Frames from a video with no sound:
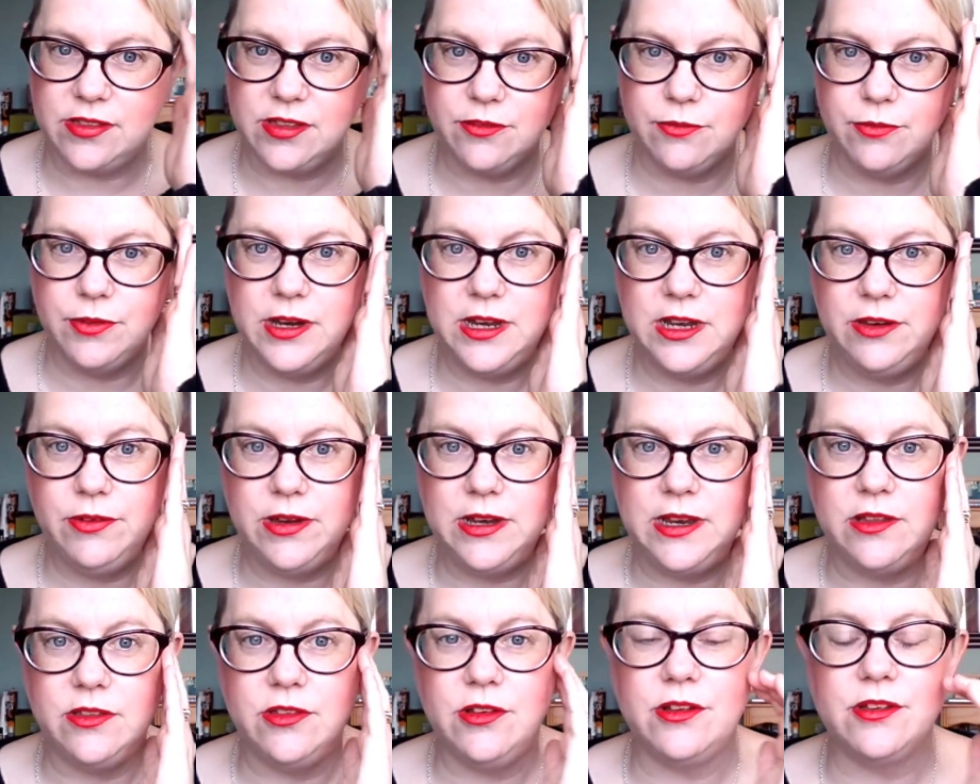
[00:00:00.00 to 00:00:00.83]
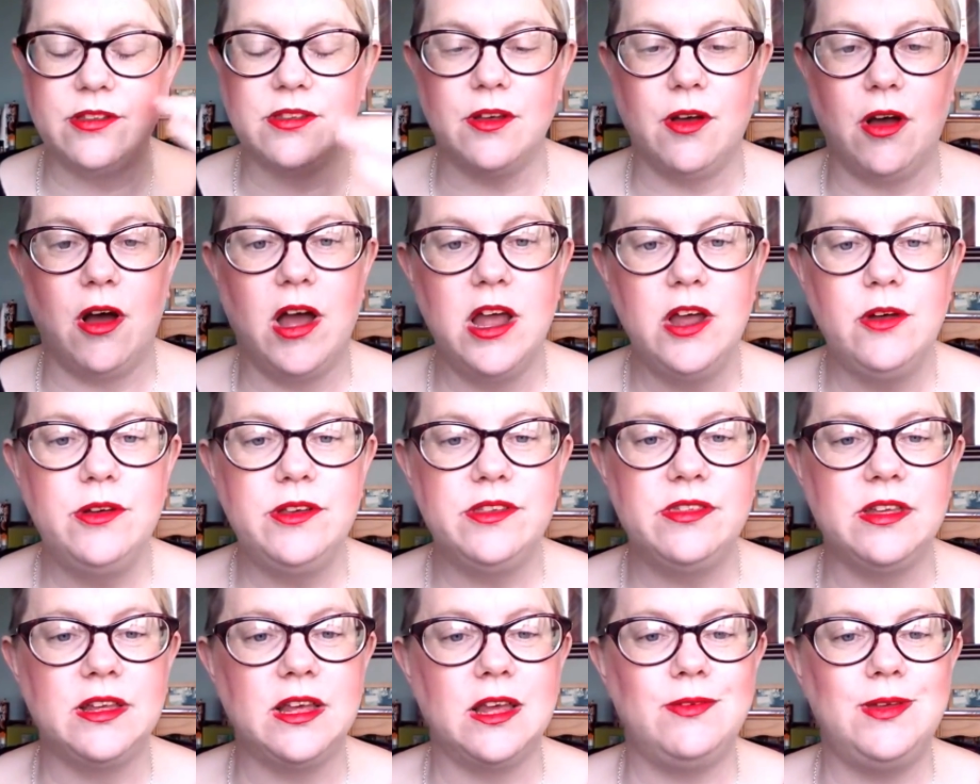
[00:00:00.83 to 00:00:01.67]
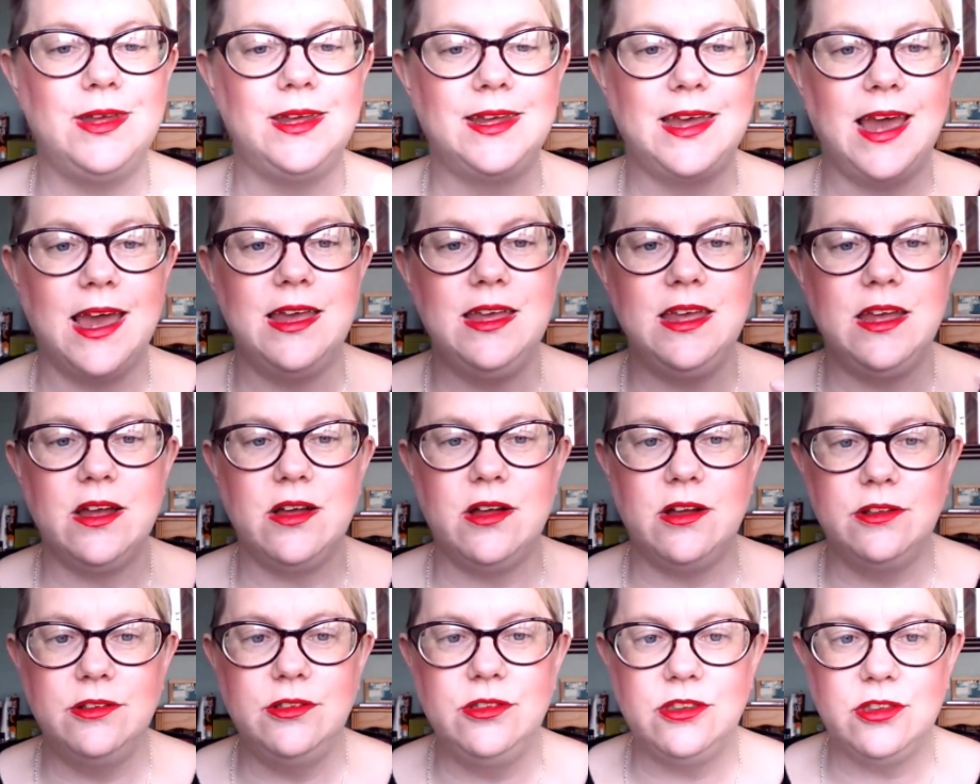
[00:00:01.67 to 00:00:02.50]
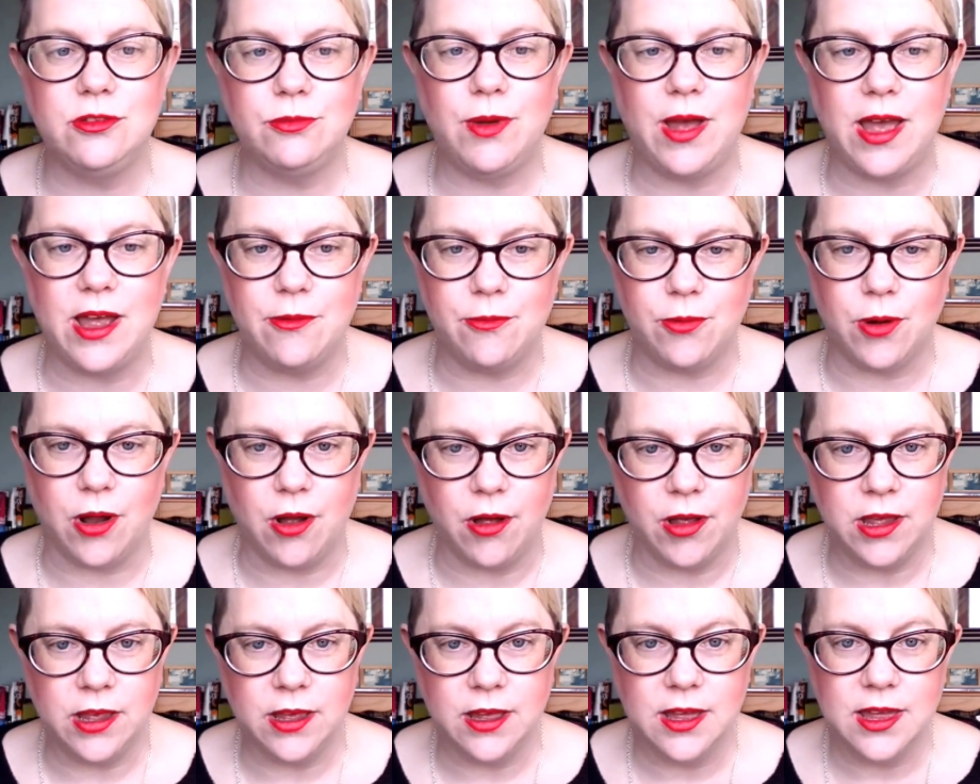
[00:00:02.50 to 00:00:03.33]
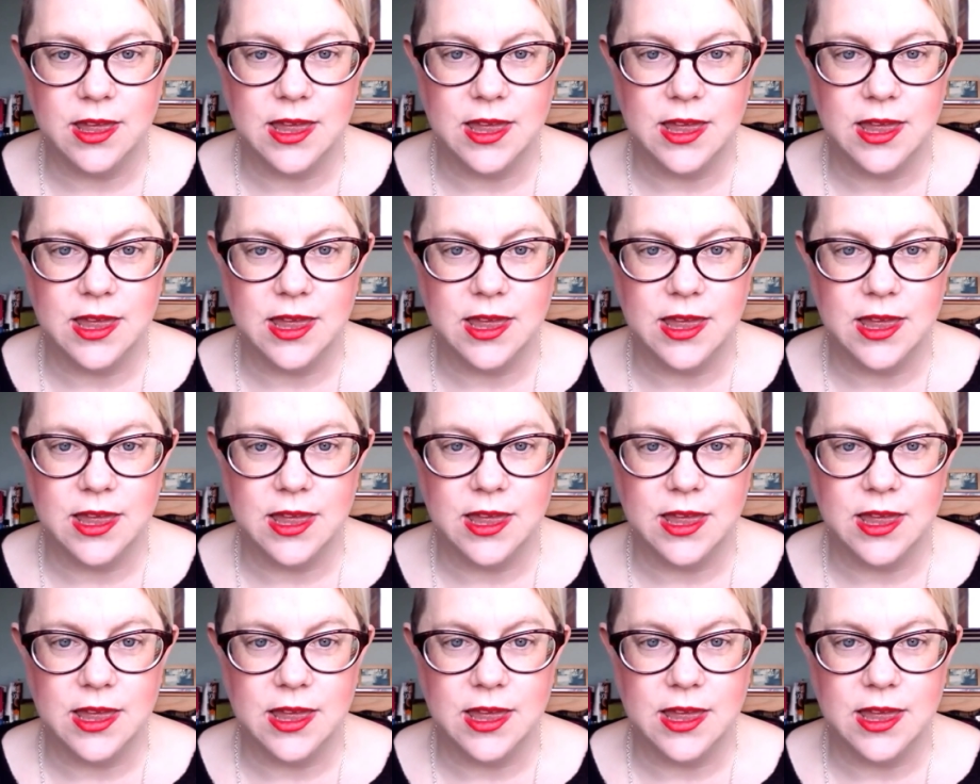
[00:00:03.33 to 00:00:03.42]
It really, really does. So I always think if you get your underwear right,